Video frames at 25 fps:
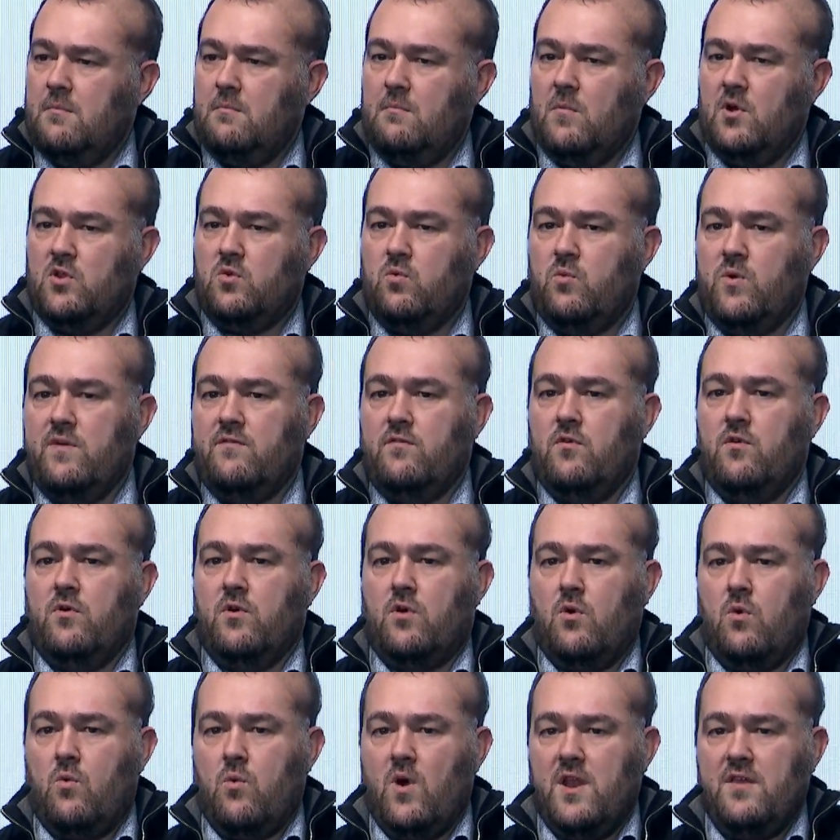but with a
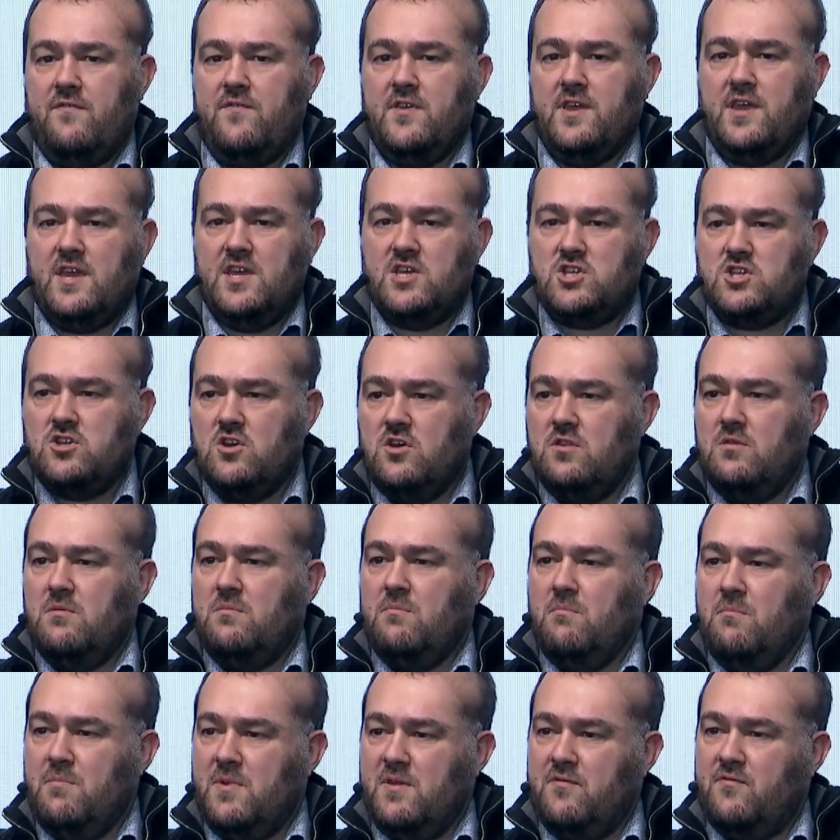qualification
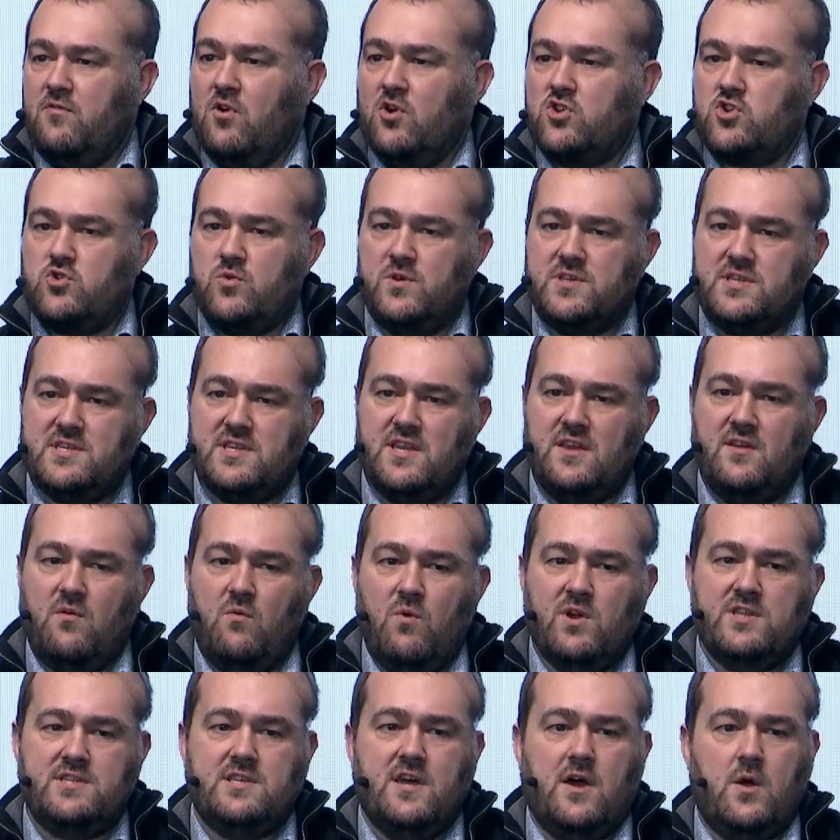before trusting
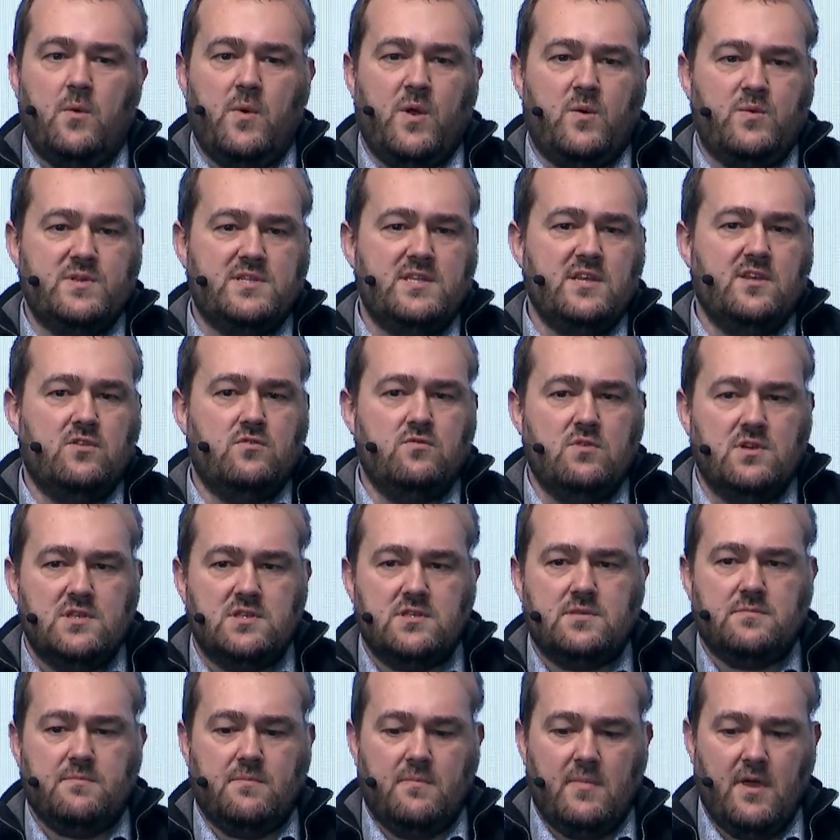what they are requesting to
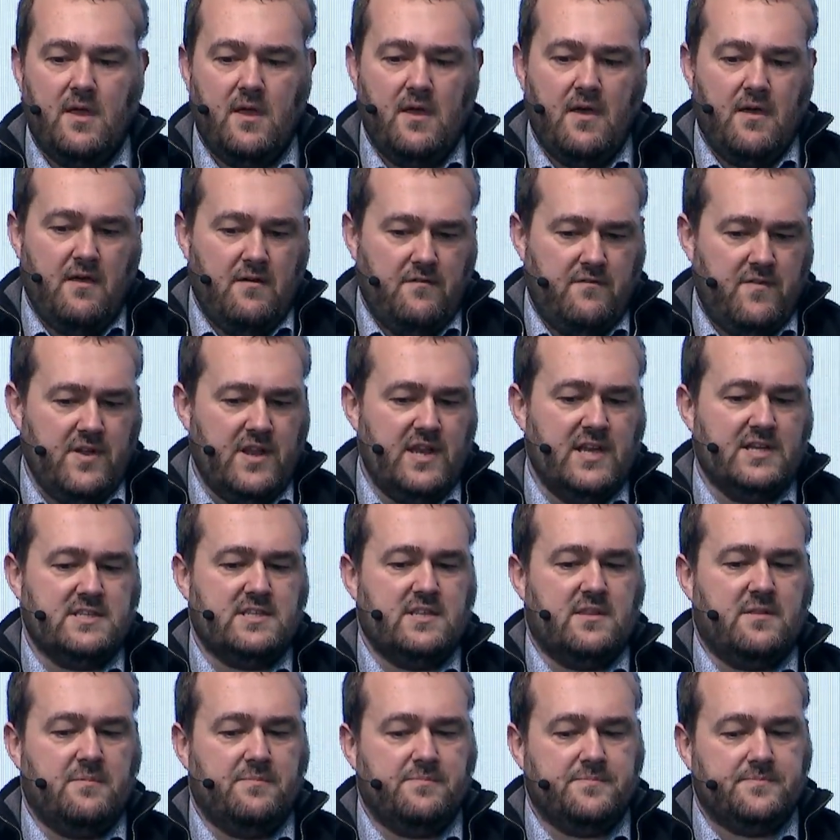us, things like
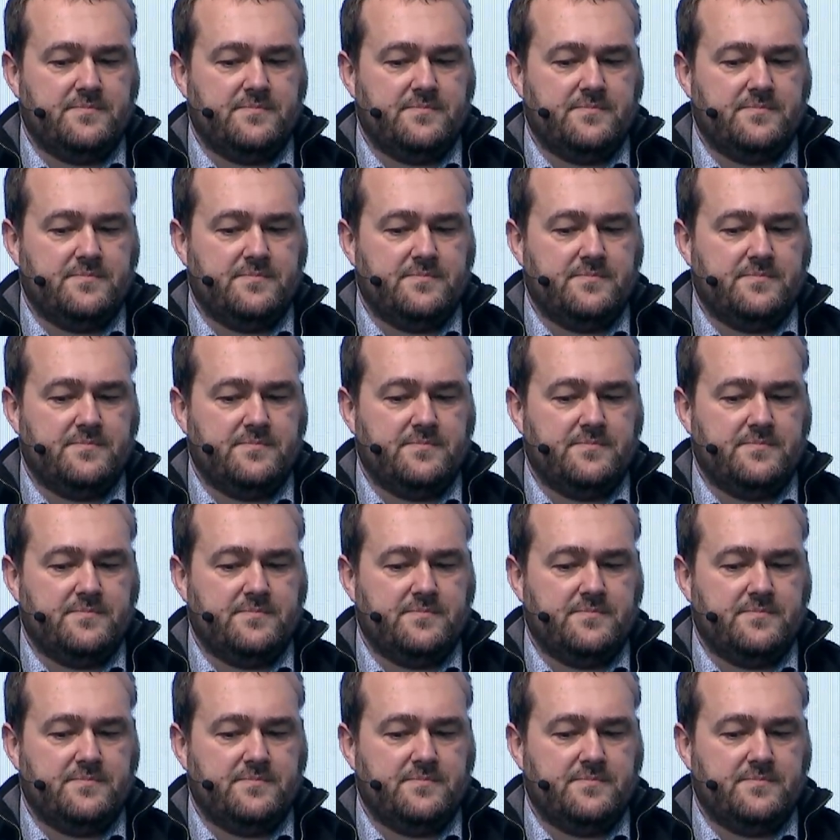that.